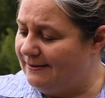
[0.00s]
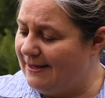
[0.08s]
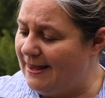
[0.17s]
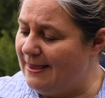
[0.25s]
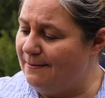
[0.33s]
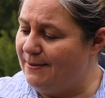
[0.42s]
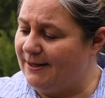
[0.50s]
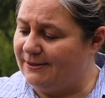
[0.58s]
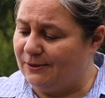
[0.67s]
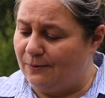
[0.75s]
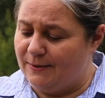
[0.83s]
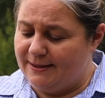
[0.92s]
than the big
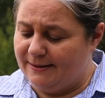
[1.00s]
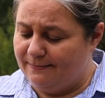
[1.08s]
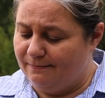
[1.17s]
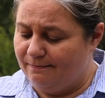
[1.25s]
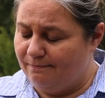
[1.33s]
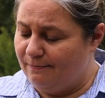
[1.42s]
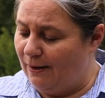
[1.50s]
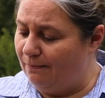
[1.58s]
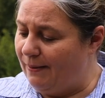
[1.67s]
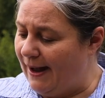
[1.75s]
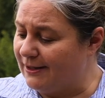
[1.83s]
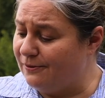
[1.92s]
Sony belt
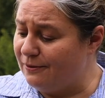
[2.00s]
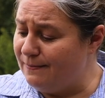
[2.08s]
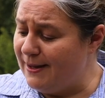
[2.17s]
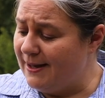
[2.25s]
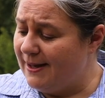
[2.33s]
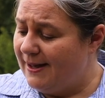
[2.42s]
packs with me.